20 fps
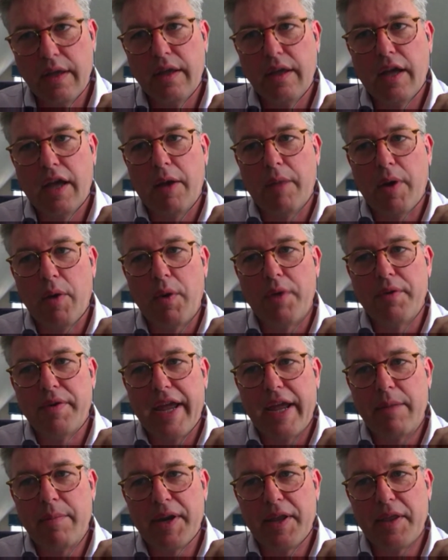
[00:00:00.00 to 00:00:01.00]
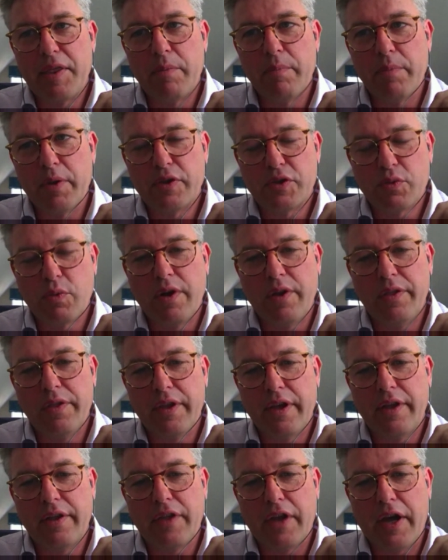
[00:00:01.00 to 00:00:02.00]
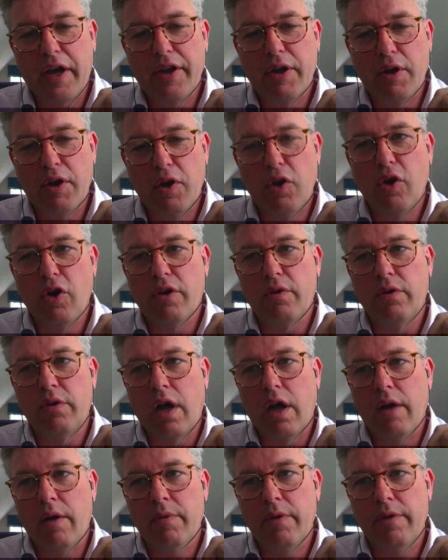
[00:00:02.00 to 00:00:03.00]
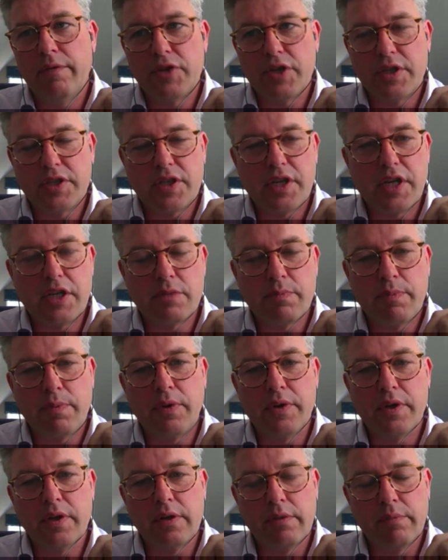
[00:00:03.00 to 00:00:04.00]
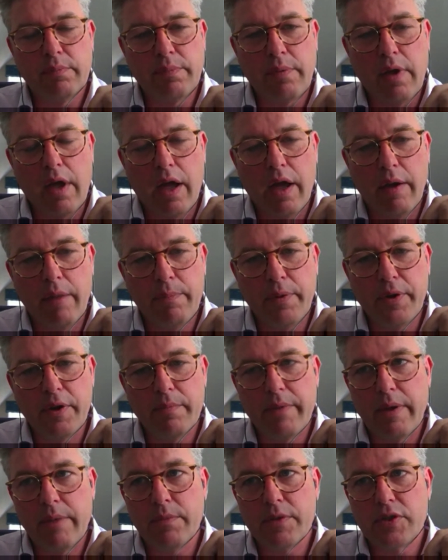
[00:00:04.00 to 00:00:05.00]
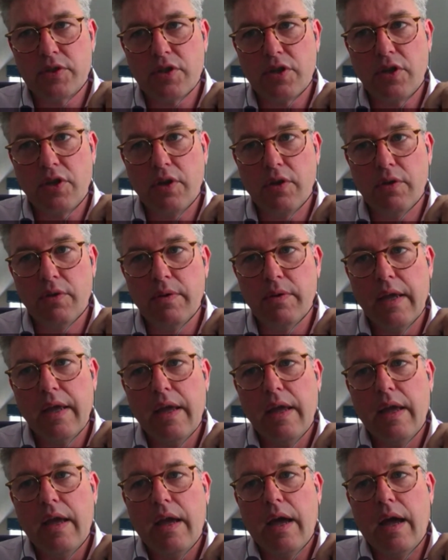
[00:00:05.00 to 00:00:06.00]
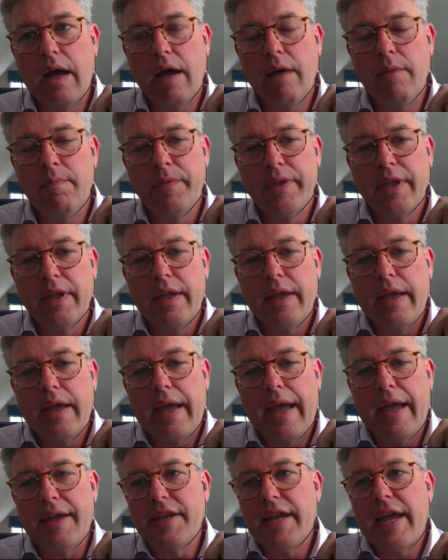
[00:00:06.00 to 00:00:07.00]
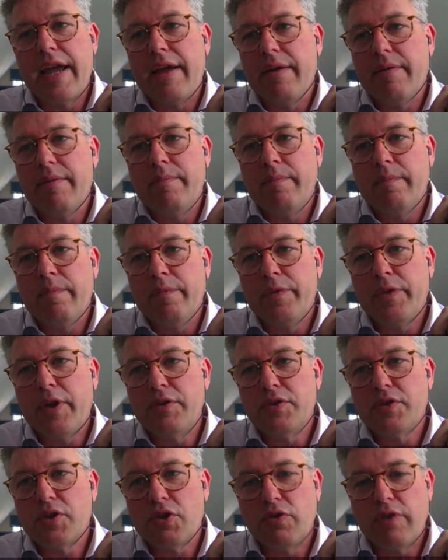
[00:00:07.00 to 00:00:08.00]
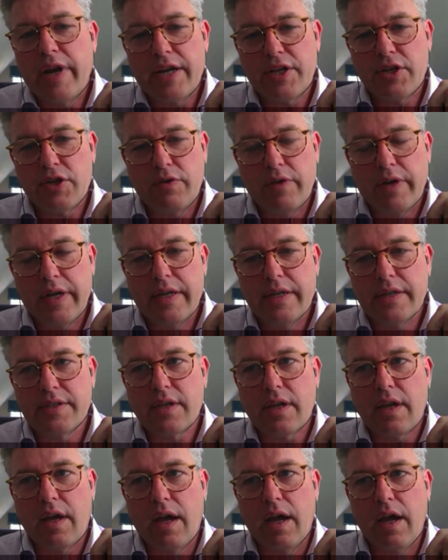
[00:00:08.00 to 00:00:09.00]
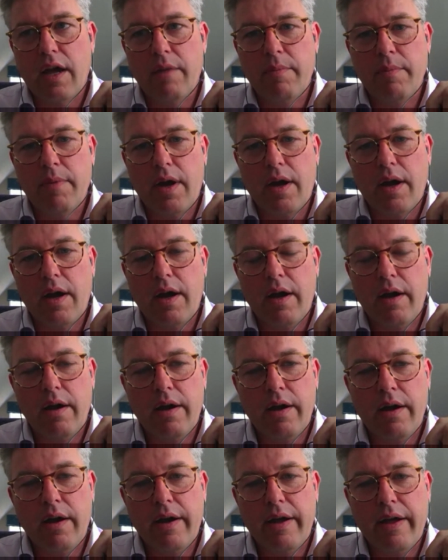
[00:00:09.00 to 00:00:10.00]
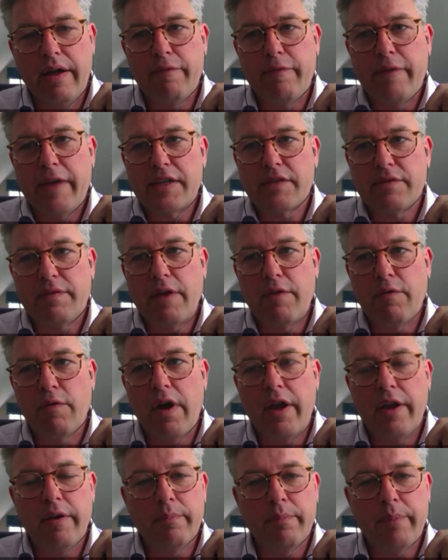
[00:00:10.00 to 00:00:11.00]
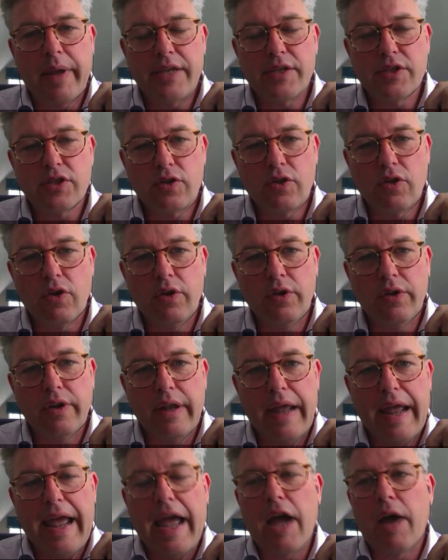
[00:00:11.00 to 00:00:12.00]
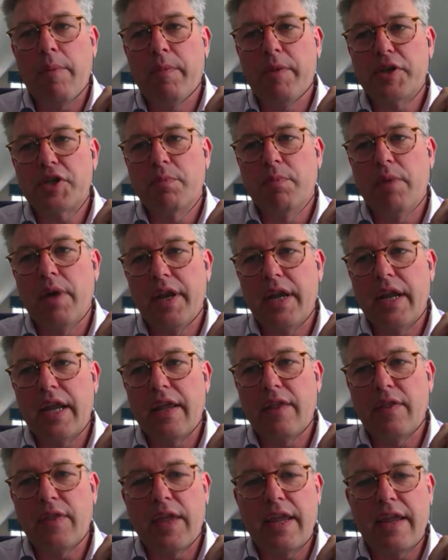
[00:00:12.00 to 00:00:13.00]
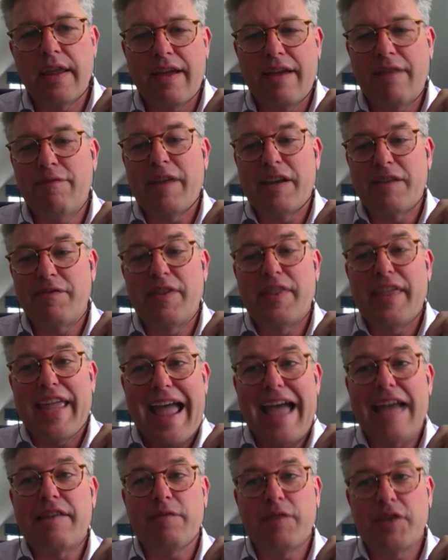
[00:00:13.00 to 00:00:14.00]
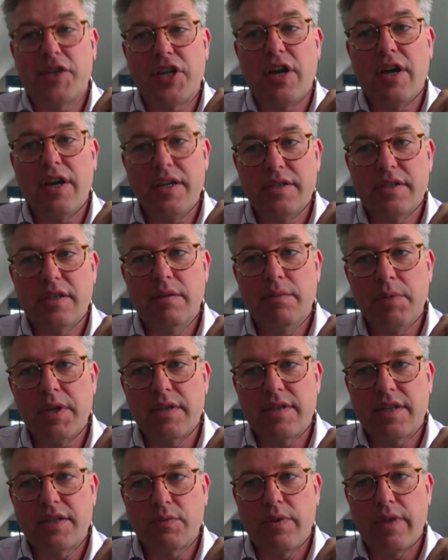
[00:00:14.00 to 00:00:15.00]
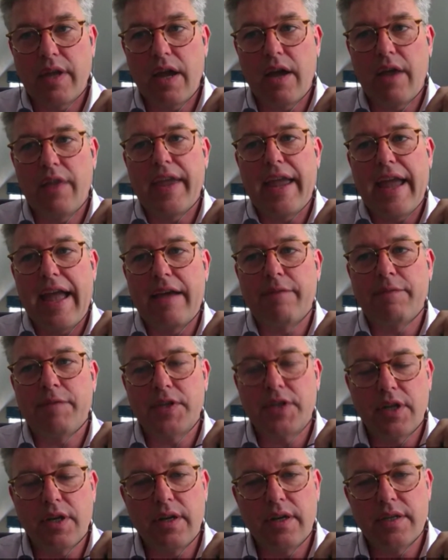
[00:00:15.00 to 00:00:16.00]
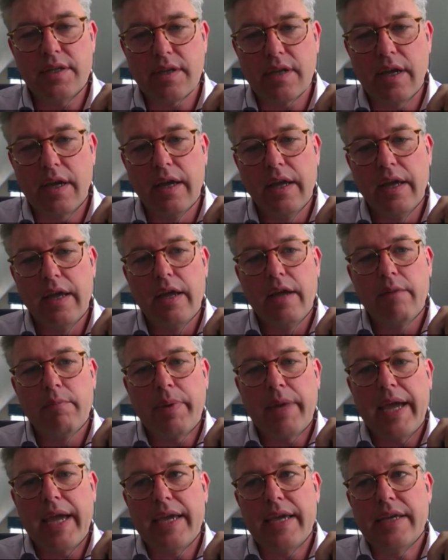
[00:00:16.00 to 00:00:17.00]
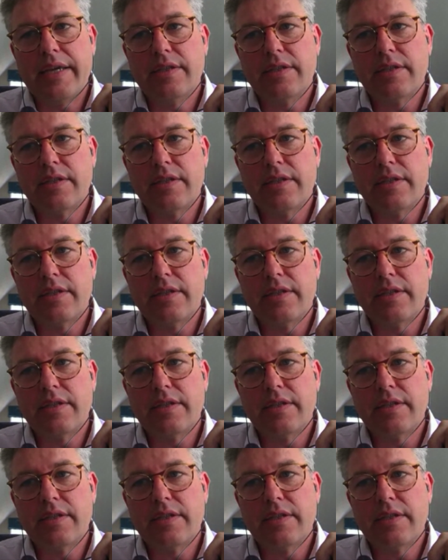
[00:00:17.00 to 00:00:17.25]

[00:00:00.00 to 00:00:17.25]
I won't name any of them, but there's one that I know a lot of trustees point members to, and yet those directories are effectively run based on how much money effectively the advertiser, because that's what they are, the advertiser pays.